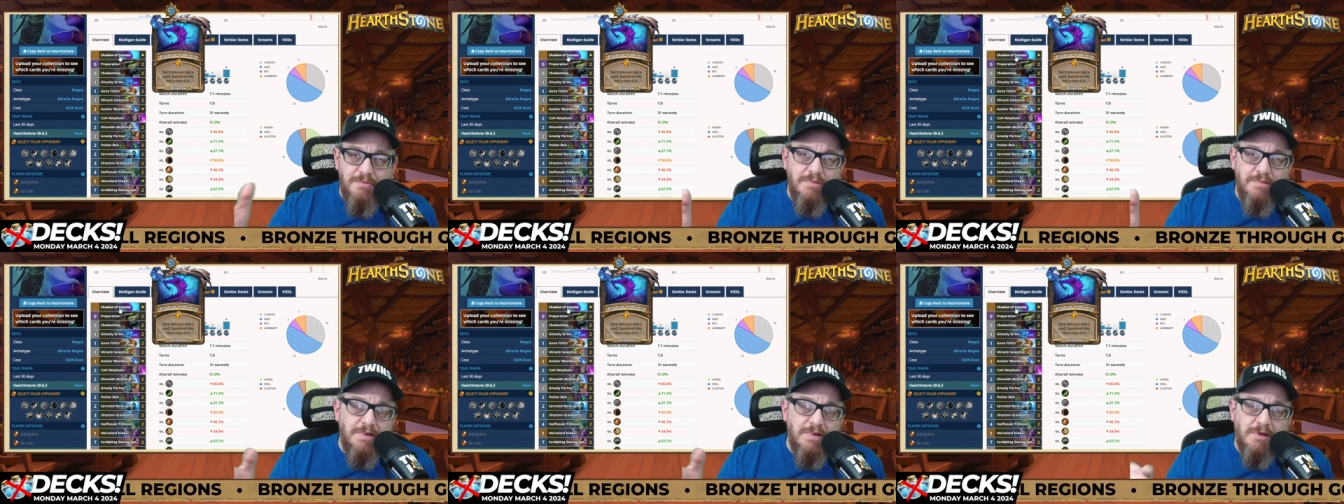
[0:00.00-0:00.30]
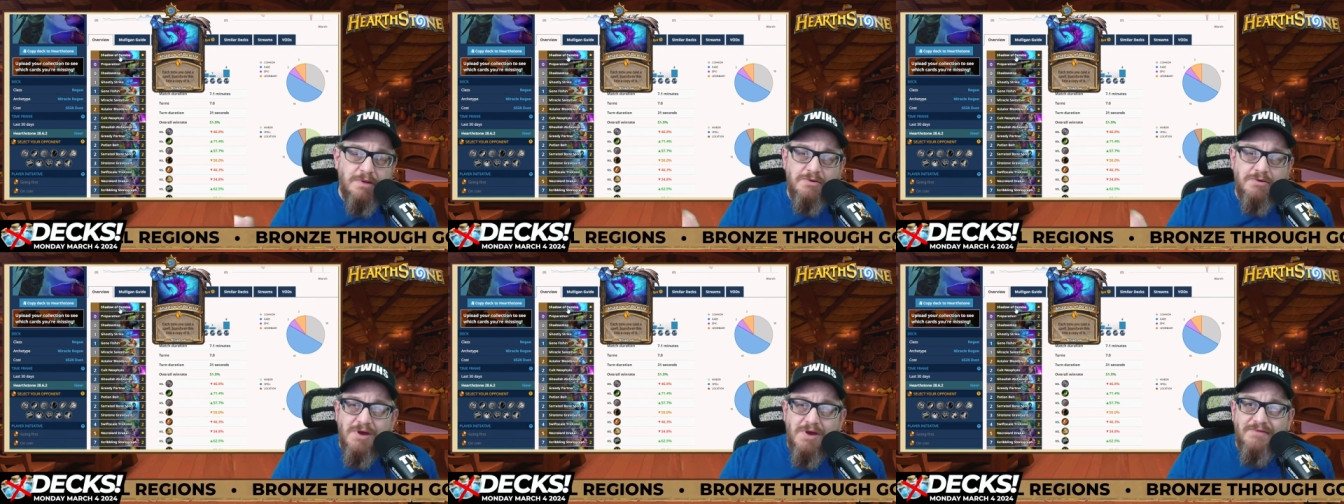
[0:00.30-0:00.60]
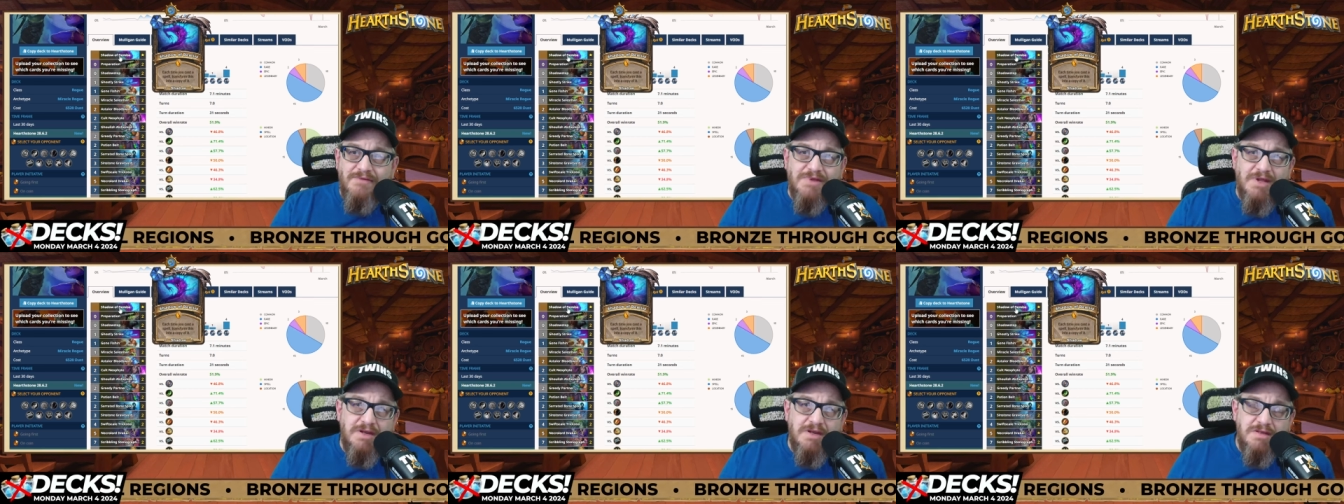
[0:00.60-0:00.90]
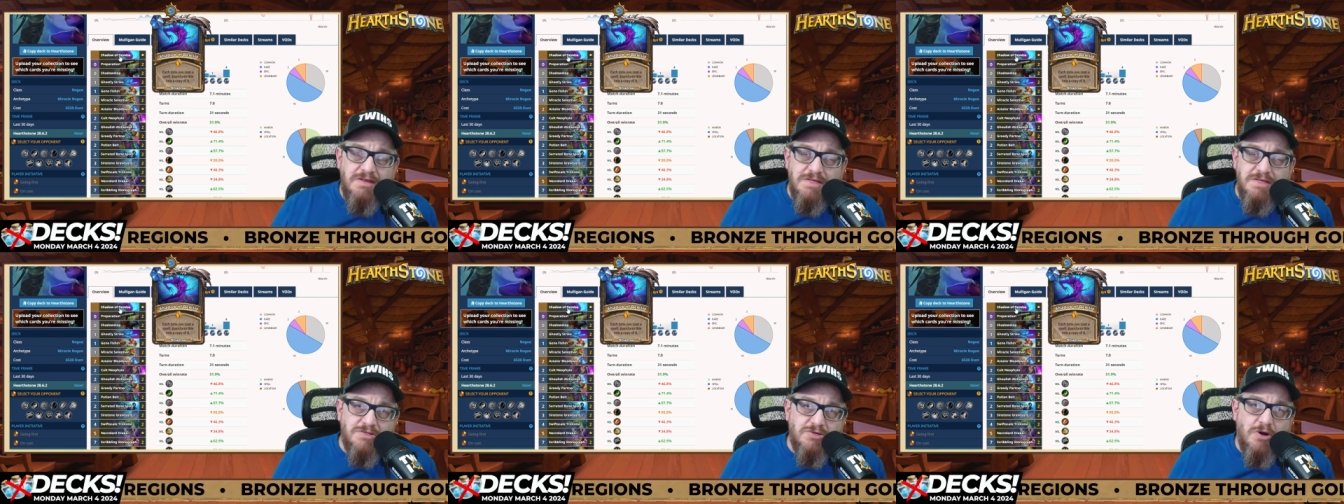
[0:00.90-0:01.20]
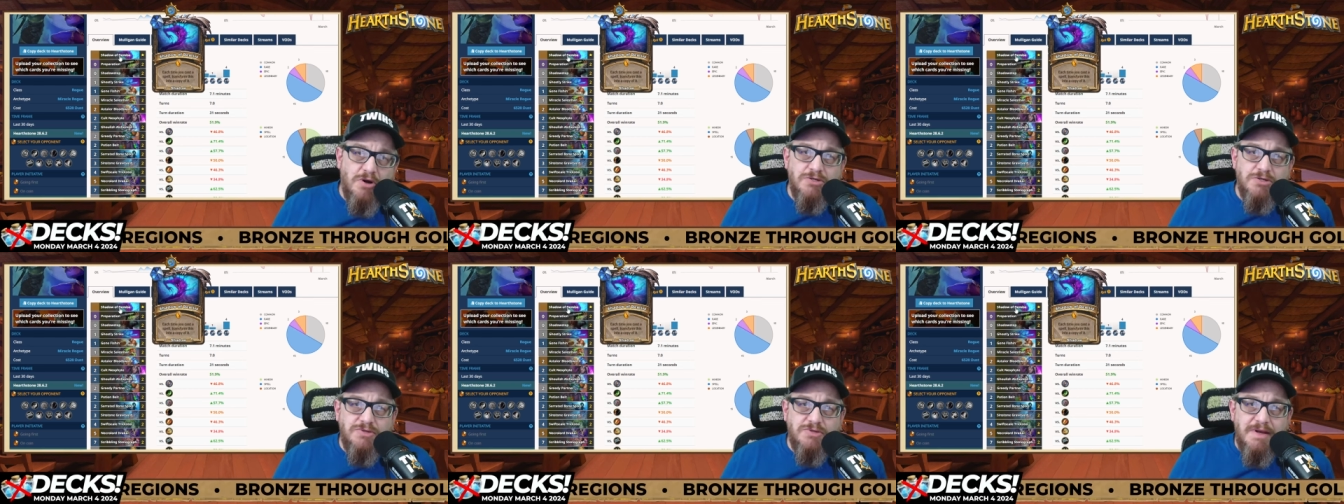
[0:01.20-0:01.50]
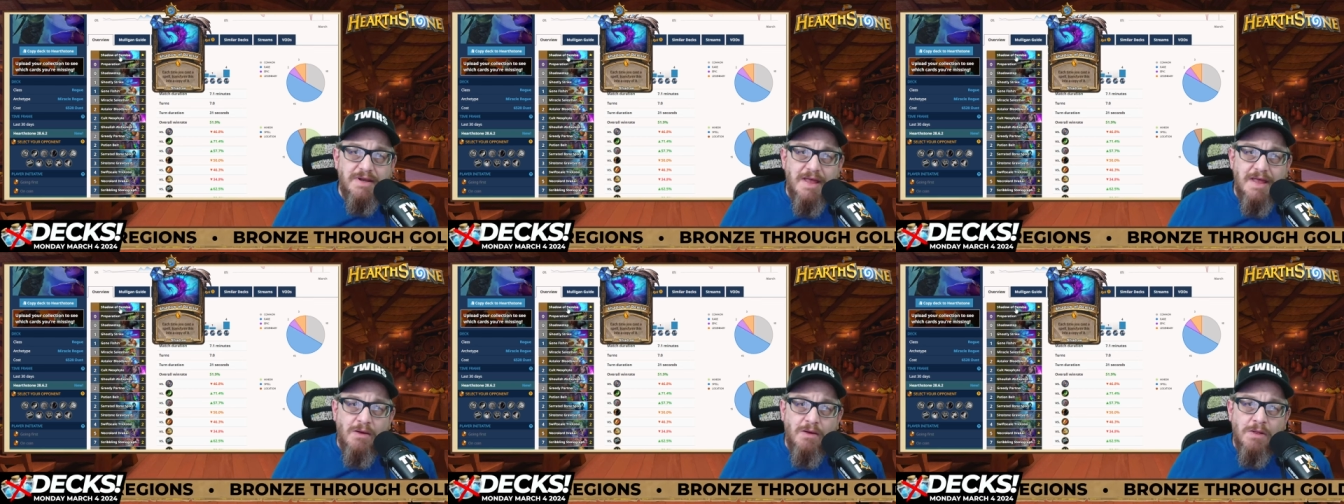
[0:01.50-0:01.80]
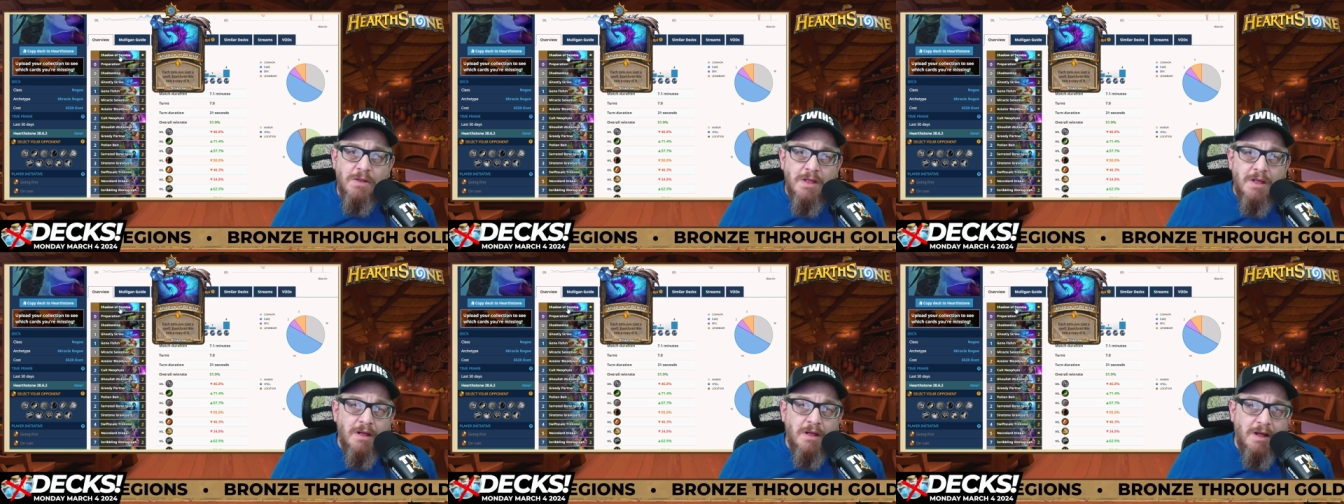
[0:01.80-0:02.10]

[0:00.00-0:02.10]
you know, craft any of these cards right now.